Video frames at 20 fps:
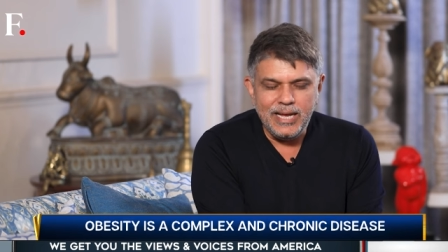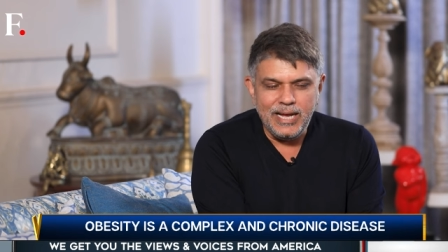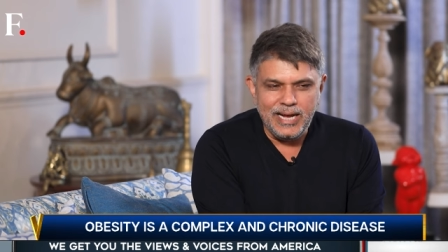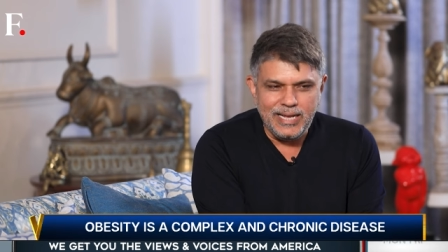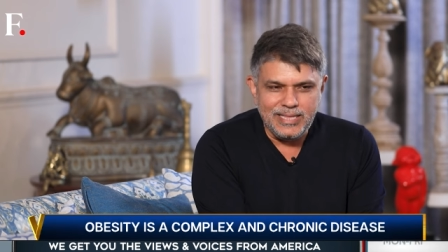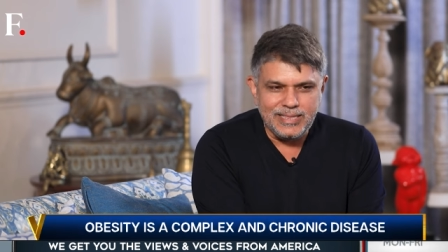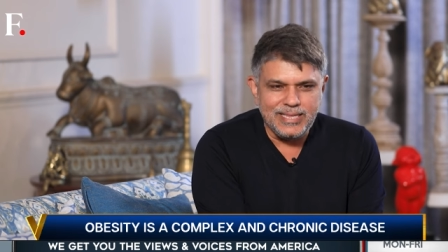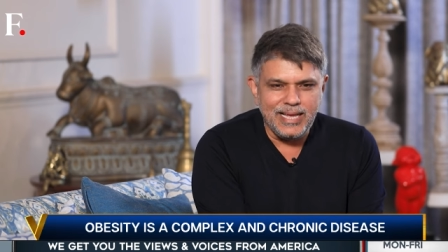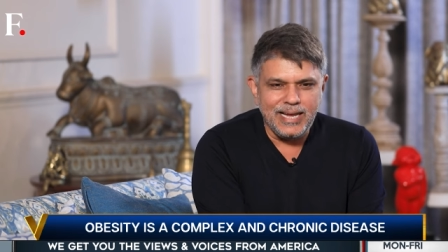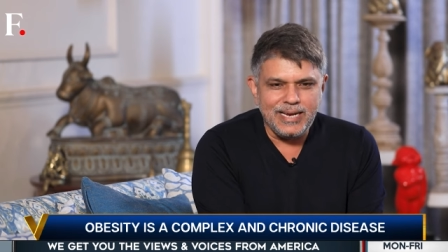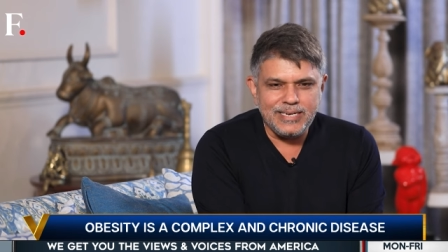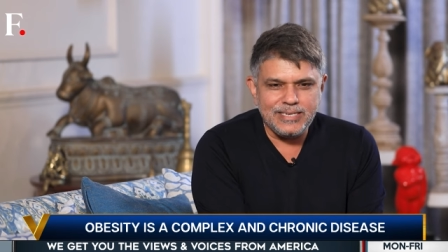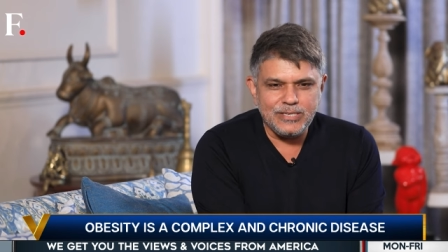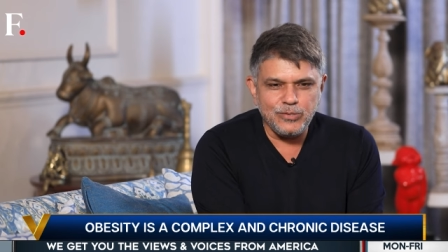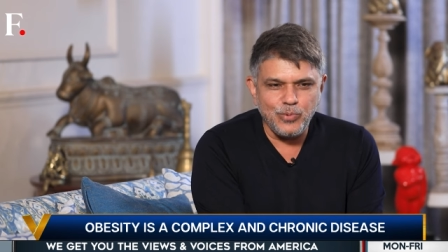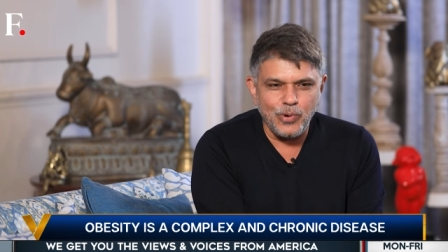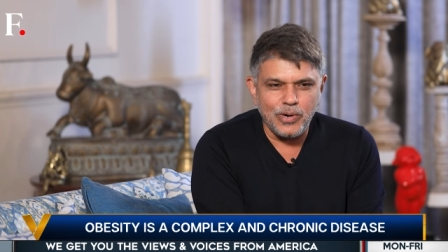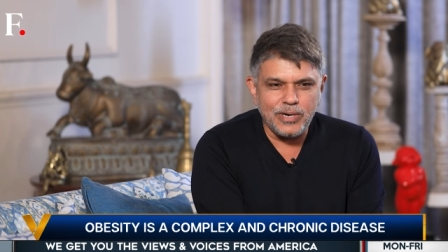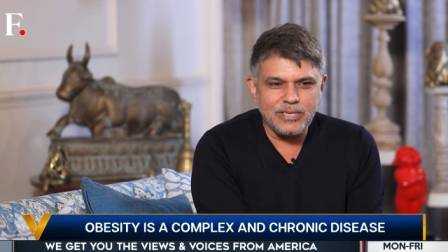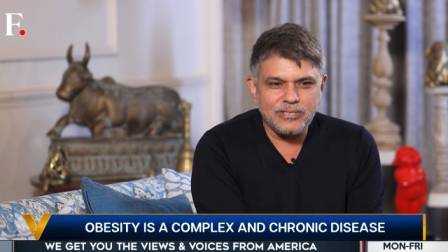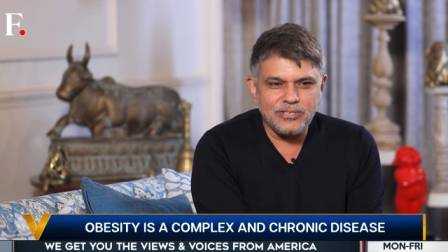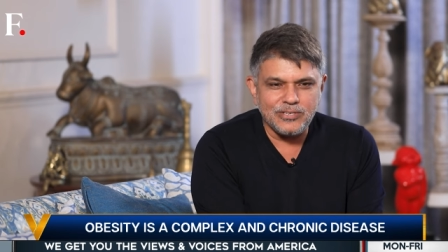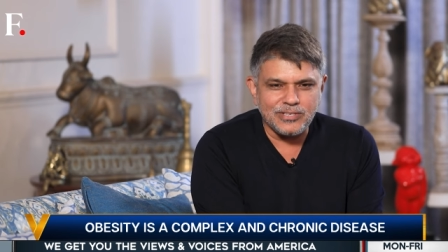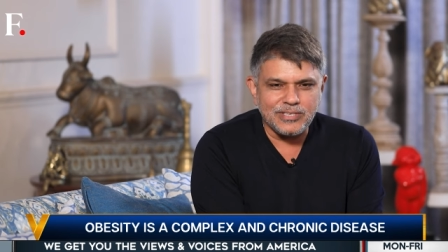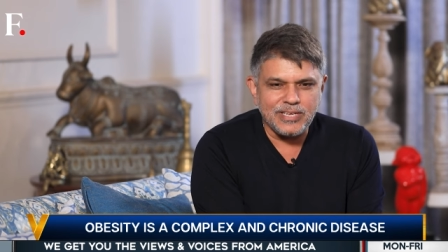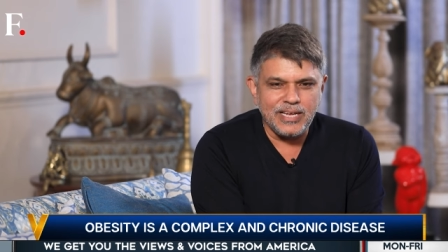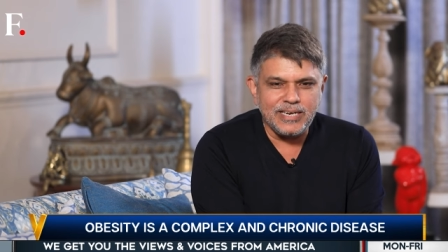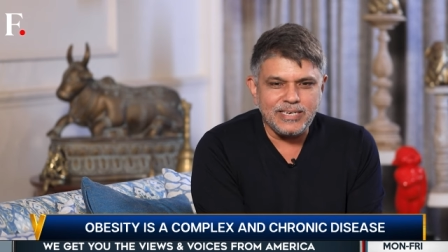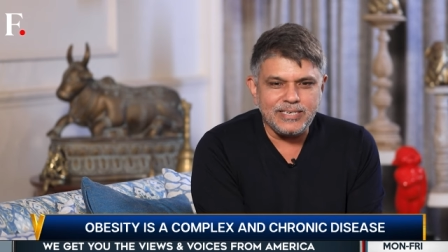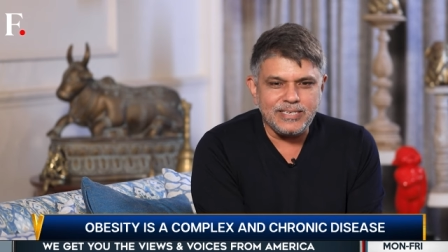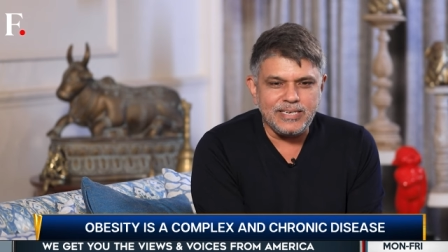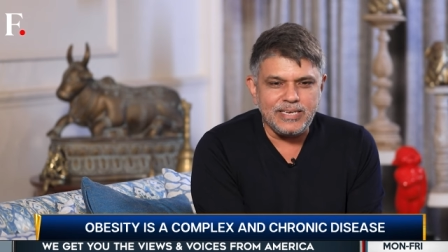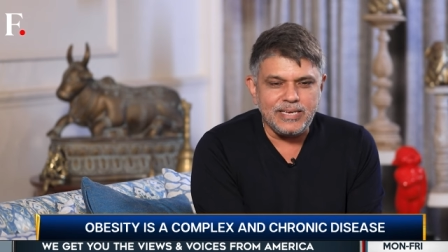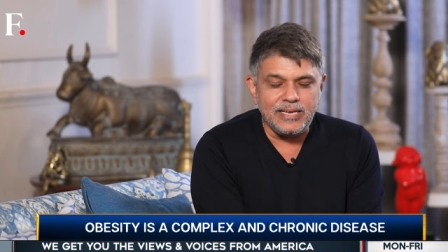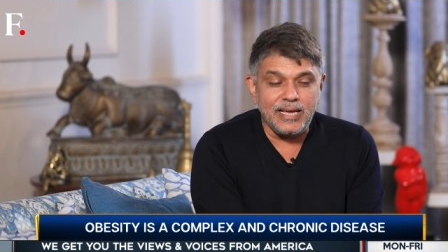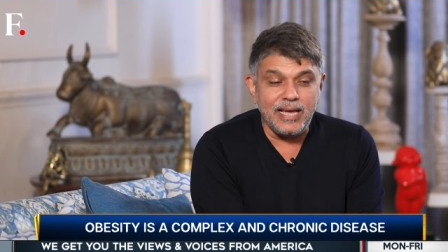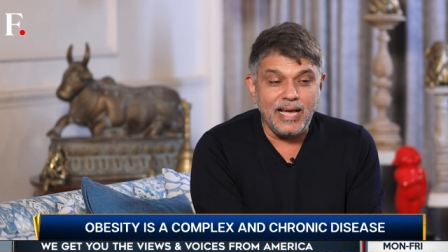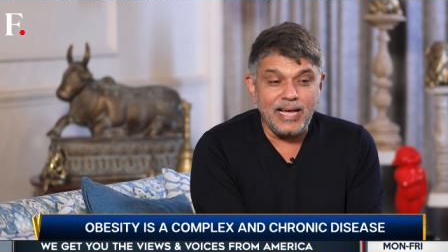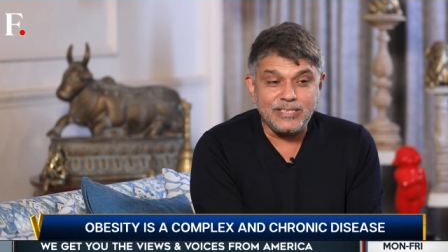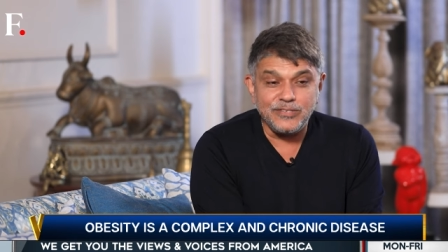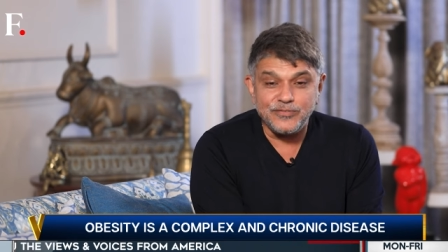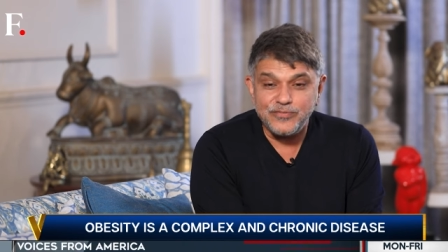And that is what, as society, as